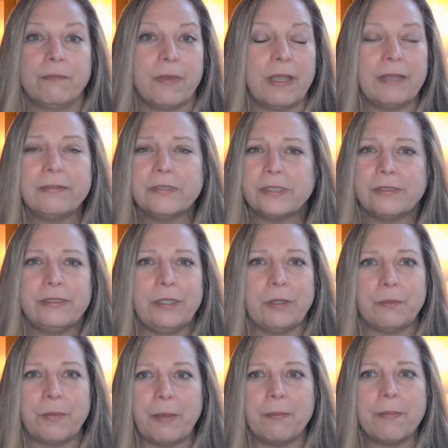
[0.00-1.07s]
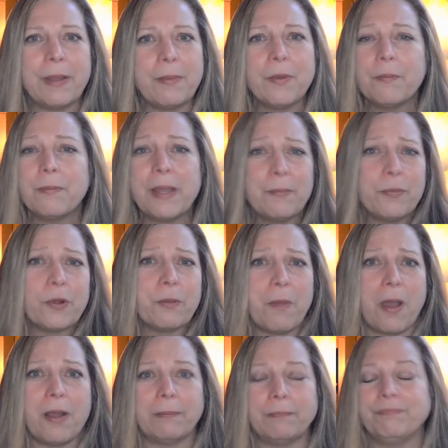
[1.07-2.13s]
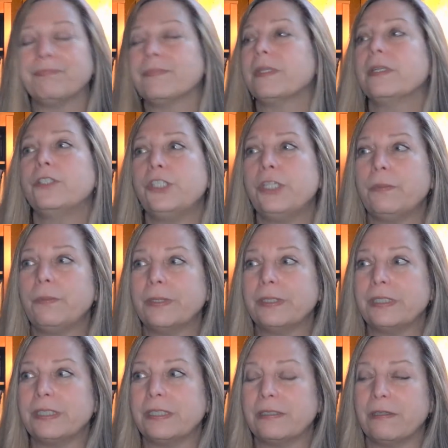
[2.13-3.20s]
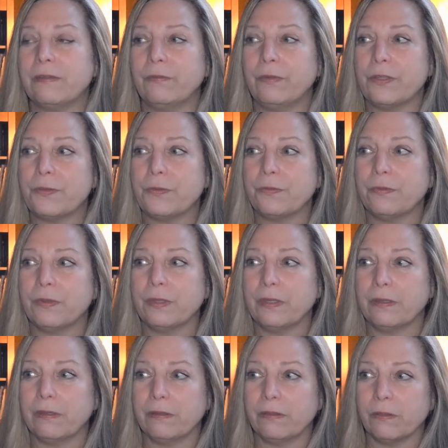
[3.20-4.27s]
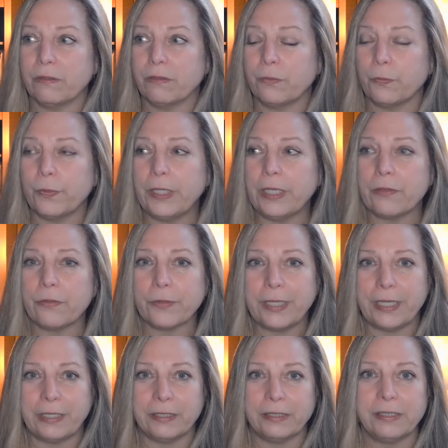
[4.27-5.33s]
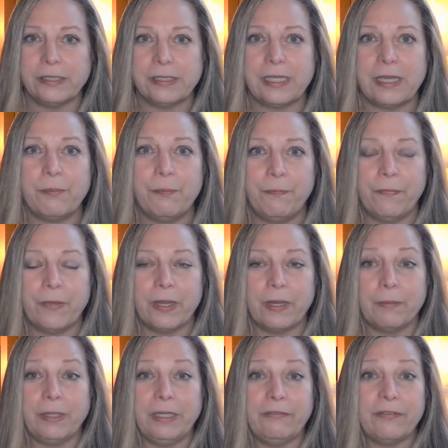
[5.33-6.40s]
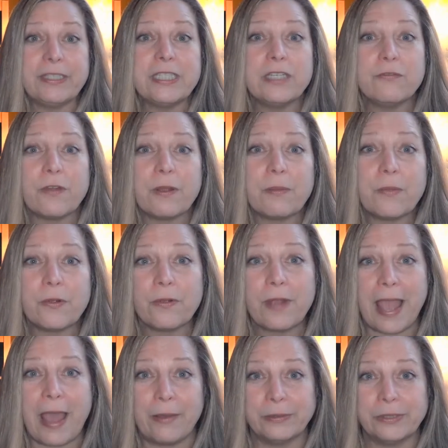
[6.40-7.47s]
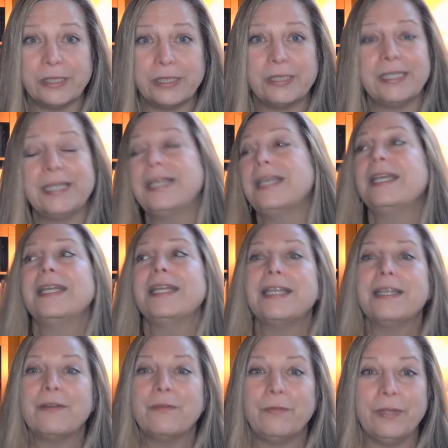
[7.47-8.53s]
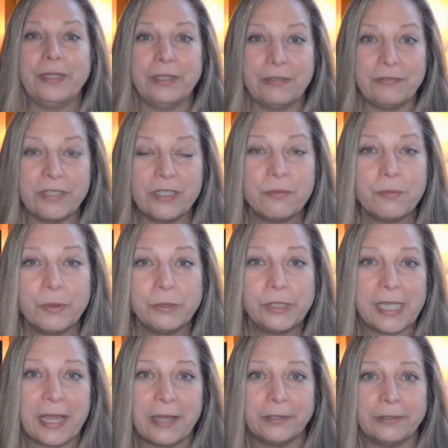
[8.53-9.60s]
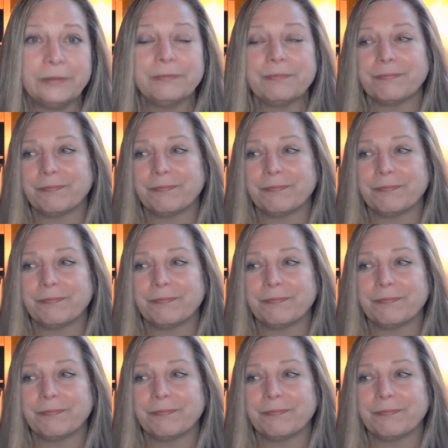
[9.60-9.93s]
It was, my poor mom. She was with three other kids, evicted from her house. We lived in a motel.